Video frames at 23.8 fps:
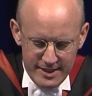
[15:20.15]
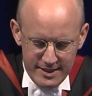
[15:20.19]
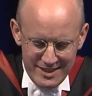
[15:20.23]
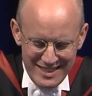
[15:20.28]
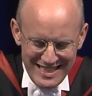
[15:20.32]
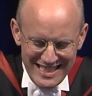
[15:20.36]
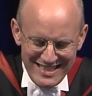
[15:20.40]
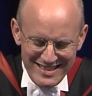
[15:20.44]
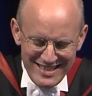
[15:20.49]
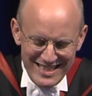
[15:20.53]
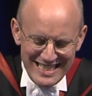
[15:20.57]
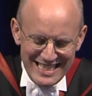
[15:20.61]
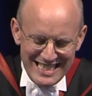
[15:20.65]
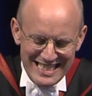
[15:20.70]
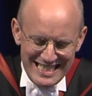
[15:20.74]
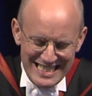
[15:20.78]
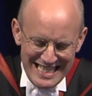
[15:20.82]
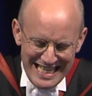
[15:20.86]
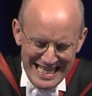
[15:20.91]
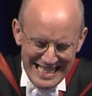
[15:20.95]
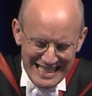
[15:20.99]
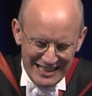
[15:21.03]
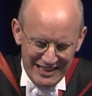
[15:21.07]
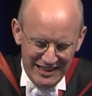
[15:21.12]
Did the
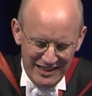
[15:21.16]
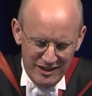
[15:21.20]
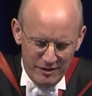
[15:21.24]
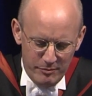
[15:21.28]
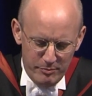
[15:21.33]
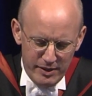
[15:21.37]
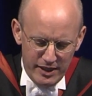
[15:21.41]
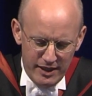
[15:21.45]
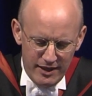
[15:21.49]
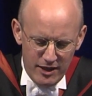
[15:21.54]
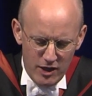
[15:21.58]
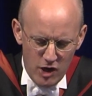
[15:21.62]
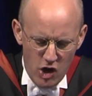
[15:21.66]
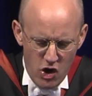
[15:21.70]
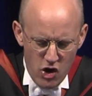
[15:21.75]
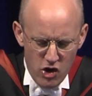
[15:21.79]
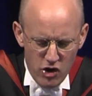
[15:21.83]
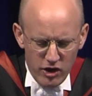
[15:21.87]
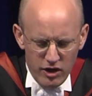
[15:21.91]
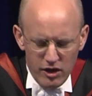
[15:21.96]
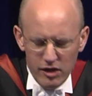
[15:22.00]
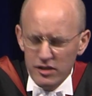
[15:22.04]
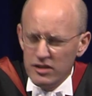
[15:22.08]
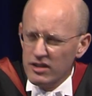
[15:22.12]
dale
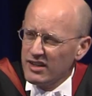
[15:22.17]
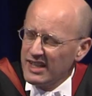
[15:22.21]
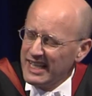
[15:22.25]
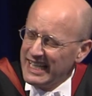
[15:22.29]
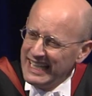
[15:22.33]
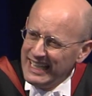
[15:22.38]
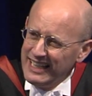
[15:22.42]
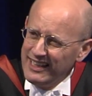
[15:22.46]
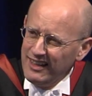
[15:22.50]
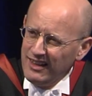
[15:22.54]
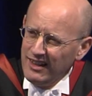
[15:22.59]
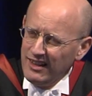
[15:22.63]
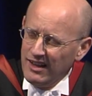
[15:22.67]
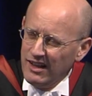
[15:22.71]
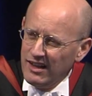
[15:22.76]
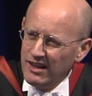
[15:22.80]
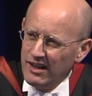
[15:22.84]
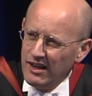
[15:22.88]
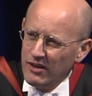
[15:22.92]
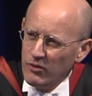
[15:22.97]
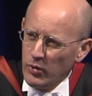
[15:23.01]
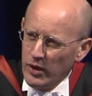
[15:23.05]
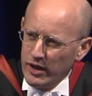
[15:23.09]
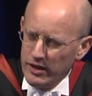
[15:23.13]
belong to the hill,
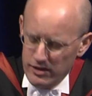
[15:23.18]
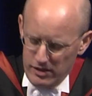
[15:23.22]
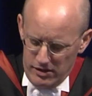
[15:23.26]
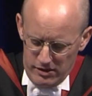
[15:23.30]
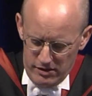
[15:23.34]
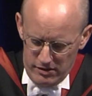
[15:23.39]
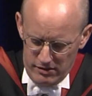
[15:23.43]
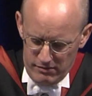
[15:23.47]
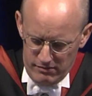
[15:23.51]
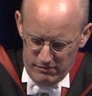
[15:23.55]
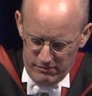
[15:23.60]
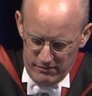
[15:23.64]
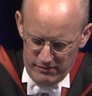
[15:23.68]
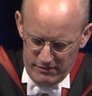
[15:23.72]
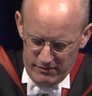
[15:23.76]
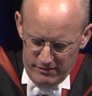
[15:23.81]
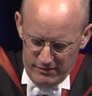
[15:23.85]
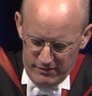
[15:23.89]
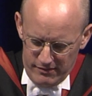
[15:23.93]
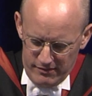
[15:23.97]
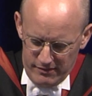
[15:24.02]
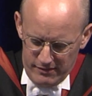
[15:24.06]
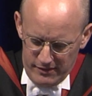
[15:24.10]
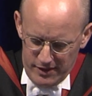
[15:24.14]
I wondered?
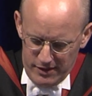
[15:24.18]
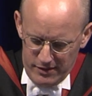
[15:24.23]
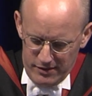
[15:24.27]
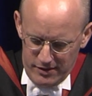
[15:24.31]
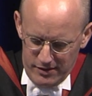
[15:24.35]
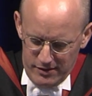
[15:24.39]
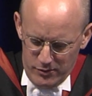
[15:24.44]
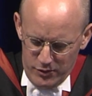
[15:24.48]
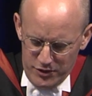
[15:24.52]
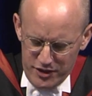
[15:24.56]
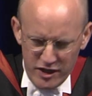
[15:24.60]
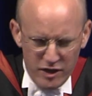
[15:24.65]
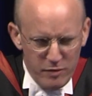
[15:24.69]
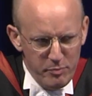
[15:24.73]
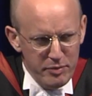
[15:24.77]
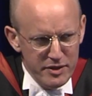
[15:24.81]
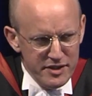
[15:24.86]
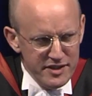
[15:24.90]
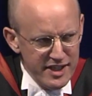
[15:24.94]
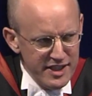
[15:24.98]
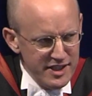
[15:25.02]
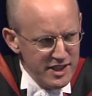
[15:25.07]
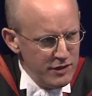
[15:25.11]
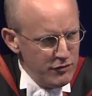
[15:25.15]
Was there a
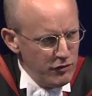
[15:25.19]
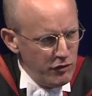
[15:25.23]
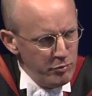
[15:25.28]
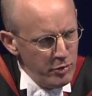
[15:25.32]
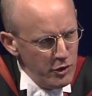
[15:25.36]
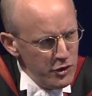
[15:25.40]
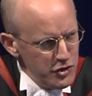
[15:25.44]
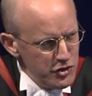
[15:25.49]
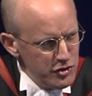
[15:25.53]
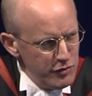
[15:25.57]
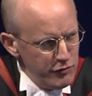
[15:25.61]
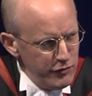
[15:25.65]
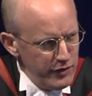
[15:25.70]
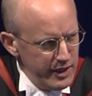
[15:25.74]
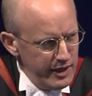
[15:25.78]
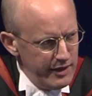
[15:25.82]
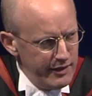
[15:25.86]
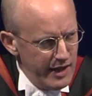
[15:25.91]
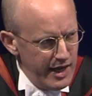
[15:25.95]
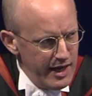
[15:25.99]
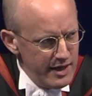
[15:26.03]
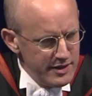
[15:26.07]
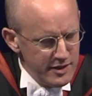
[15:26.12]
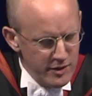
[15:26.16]
possessive apostrophe in
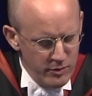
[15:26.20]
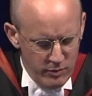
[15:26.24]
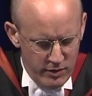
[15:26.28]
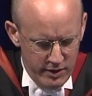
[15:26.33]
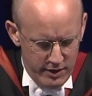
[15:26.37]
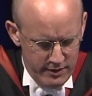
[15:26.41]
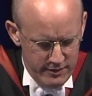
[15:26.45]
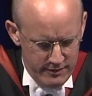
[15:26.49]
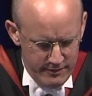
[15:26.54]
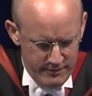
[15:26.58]
there somewhere?